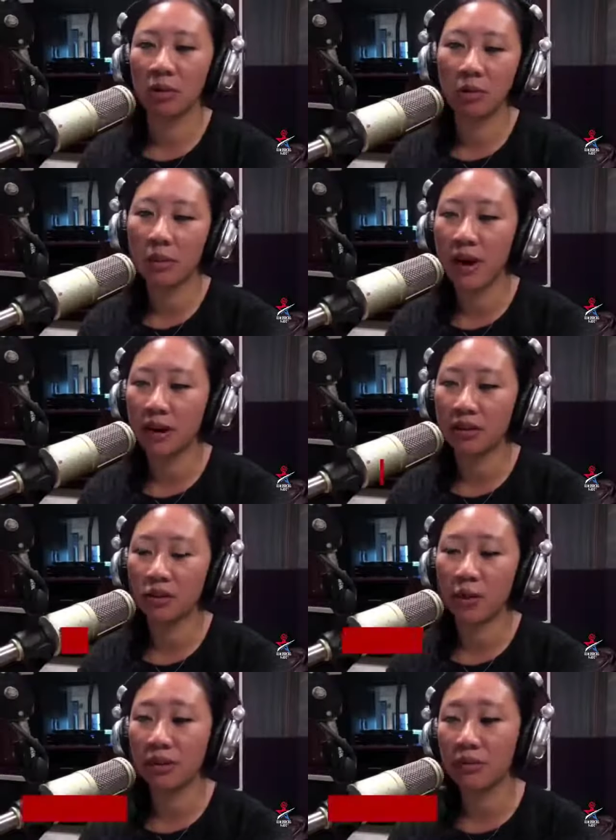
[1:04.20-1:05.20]
all the way back in
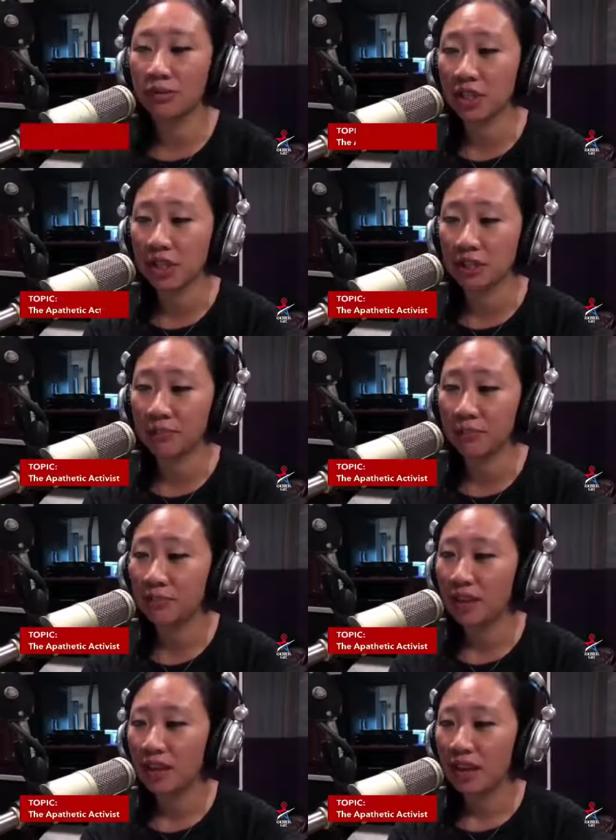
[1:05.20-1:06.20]
2015.
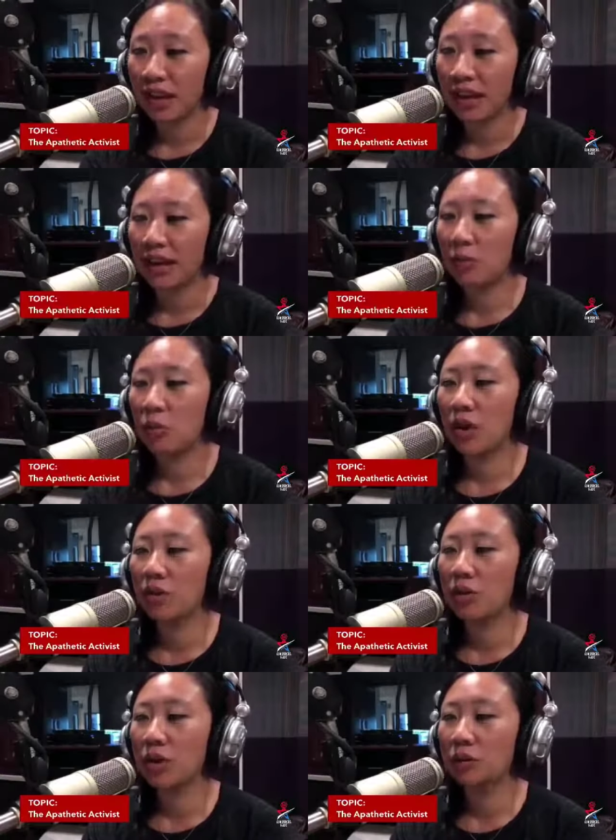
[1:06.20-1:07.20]
And one
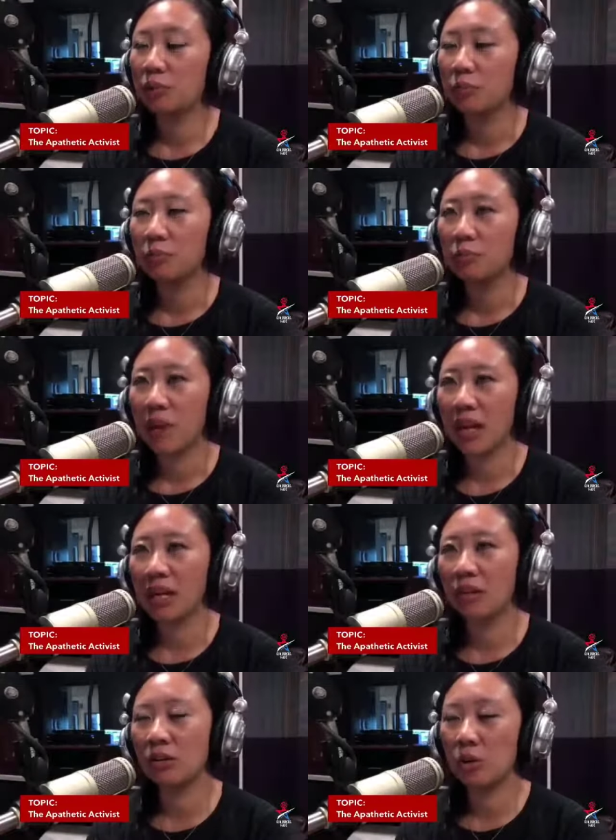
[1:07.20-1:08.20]
of our
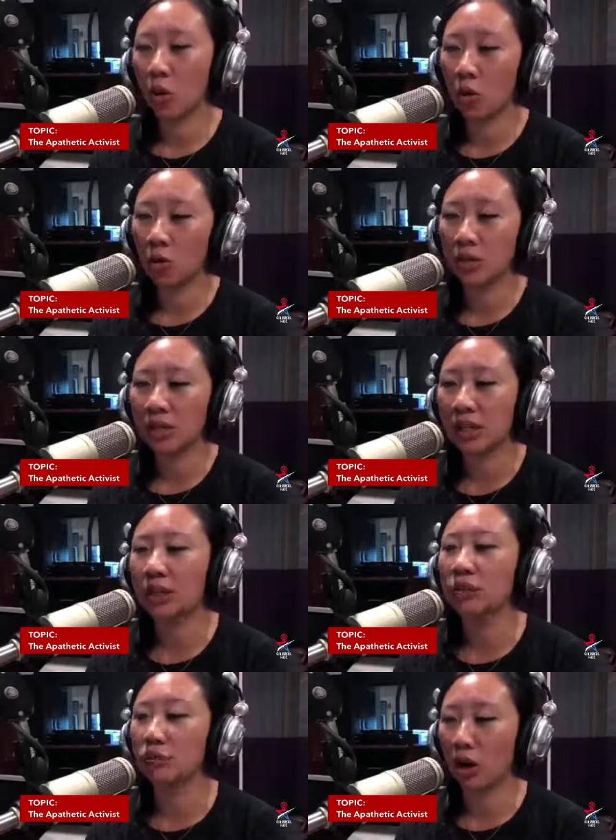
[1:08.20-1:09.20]
many goals and
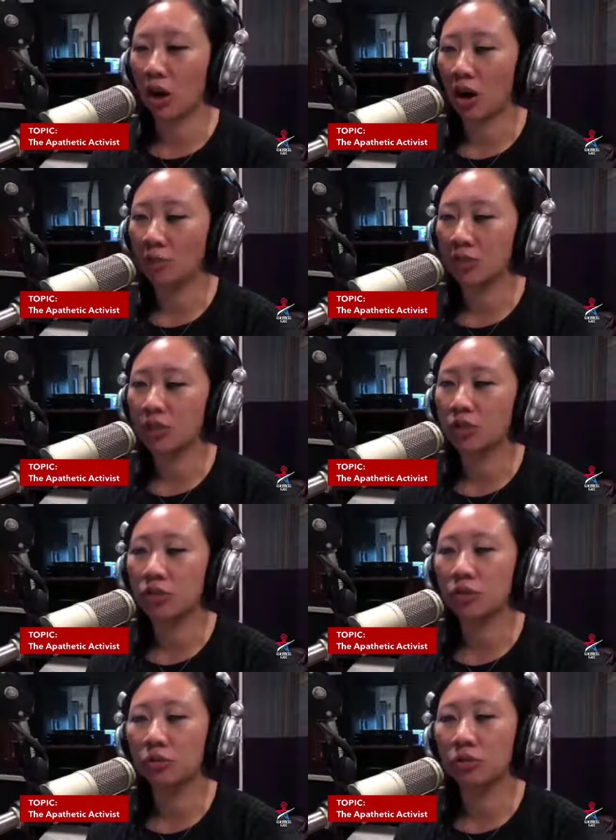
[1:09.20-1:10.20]
our jobs is
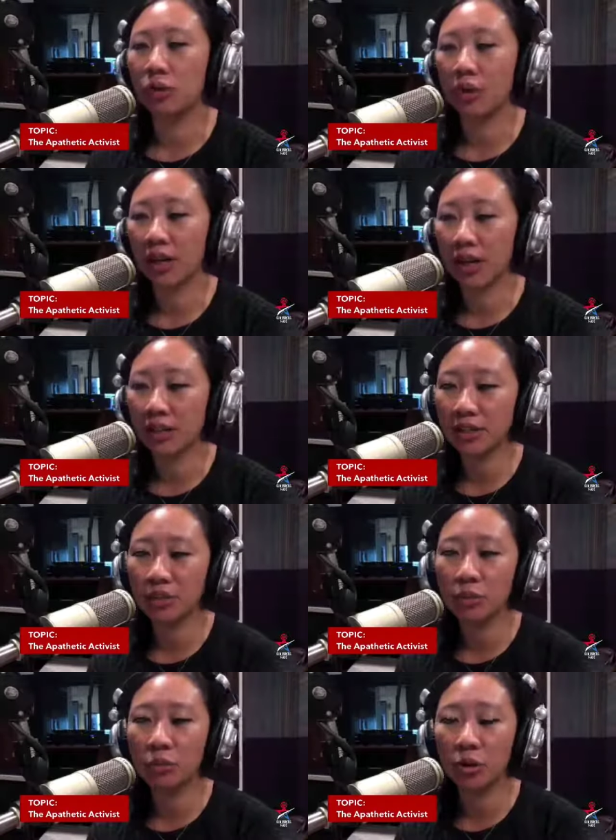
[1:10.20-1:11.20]
to organize
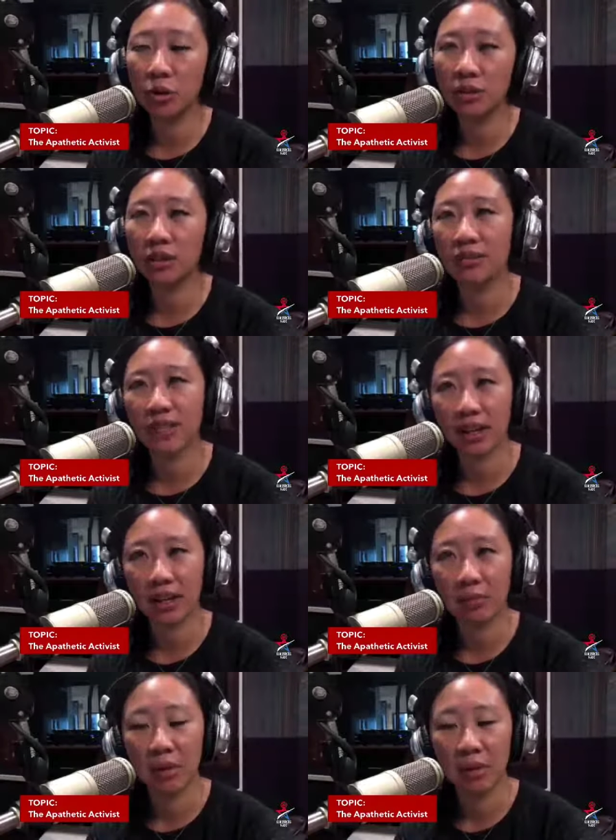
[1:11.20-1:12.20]
the world of
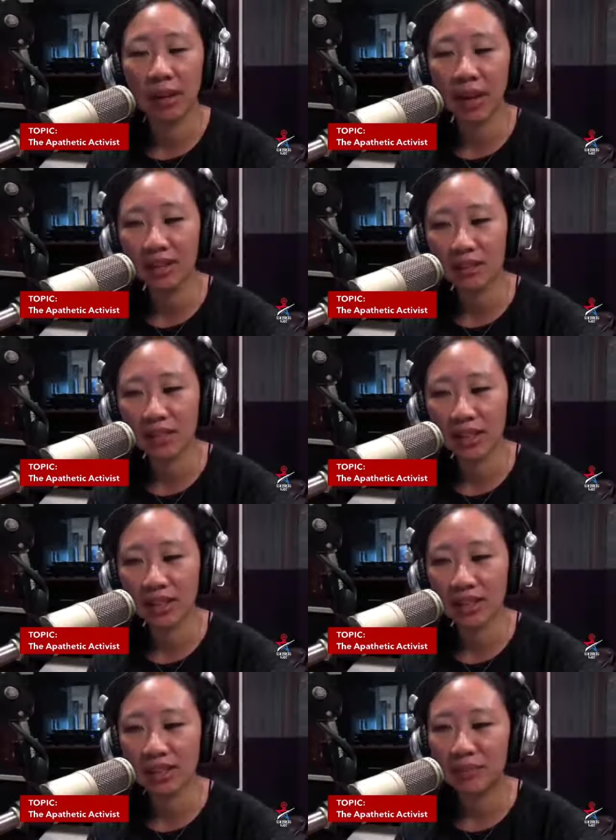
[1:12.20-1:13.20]
Second Amendment
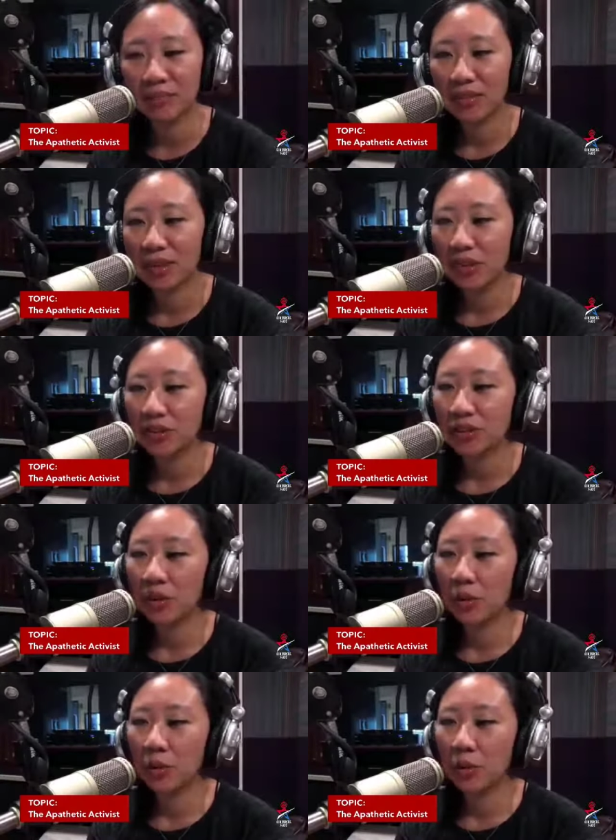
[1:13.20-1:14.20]
activists. Mm-hmm.
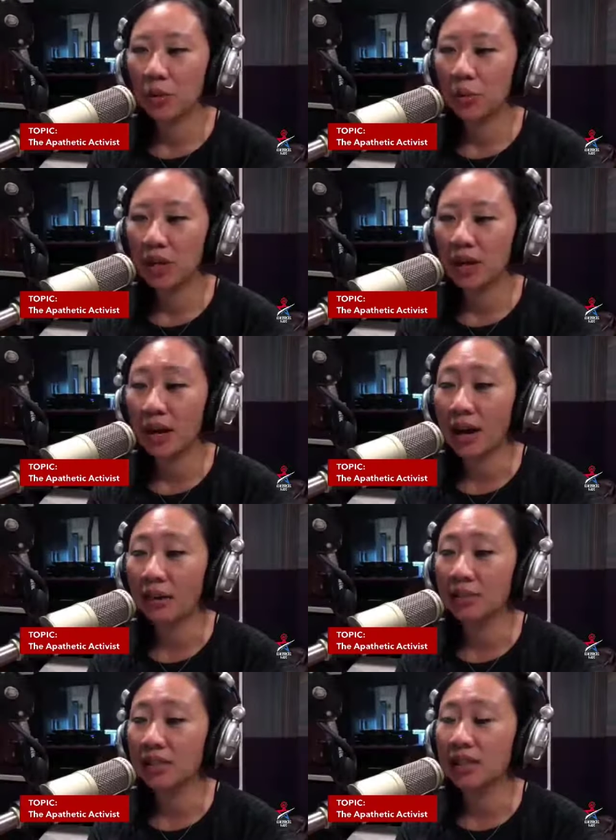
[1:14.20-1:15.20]
So we
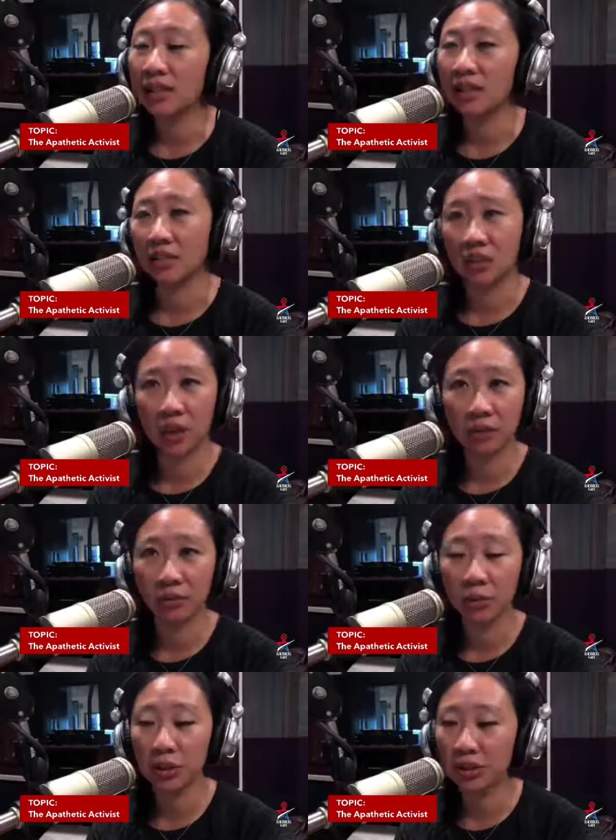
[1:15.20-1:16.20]
have seen a ton
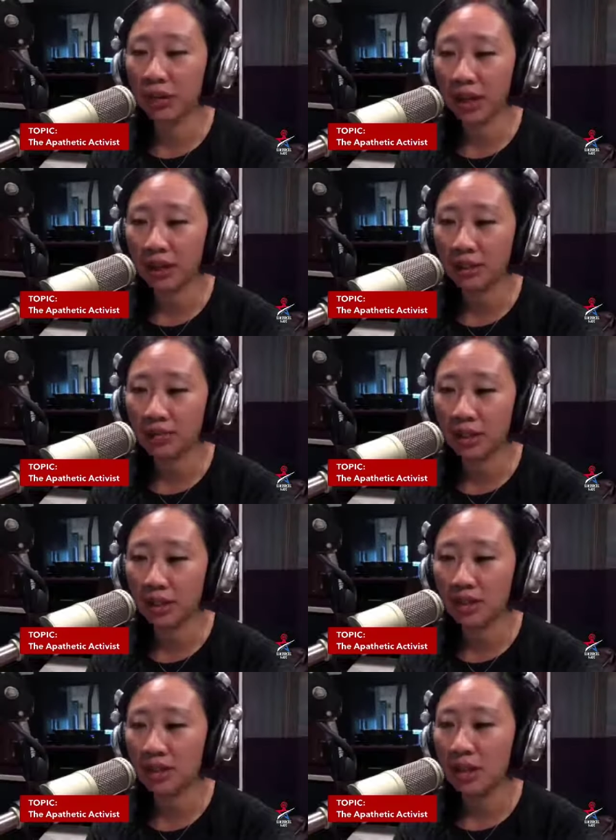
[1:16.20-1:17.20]
of really great
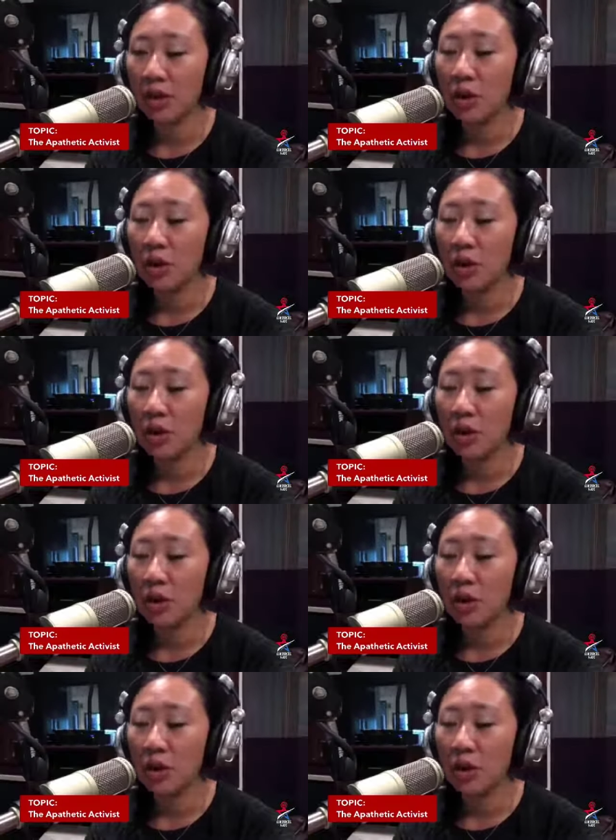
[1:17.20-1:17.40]
activists,